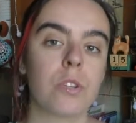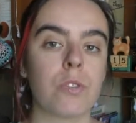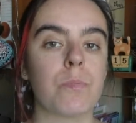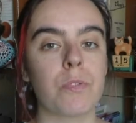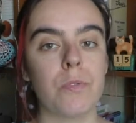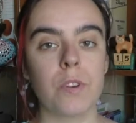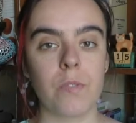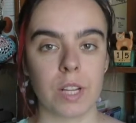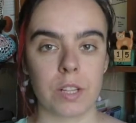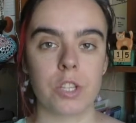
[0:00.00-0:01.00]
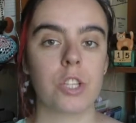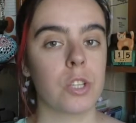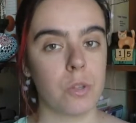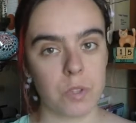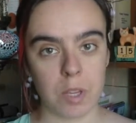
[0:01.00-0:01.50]
to improve your English
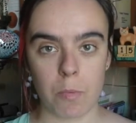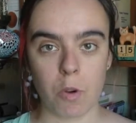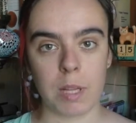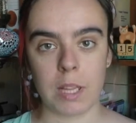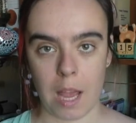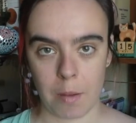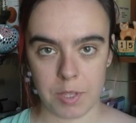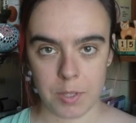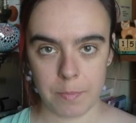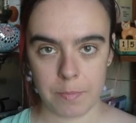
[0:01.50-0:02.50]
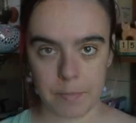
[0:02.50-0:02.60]
using mobile apps.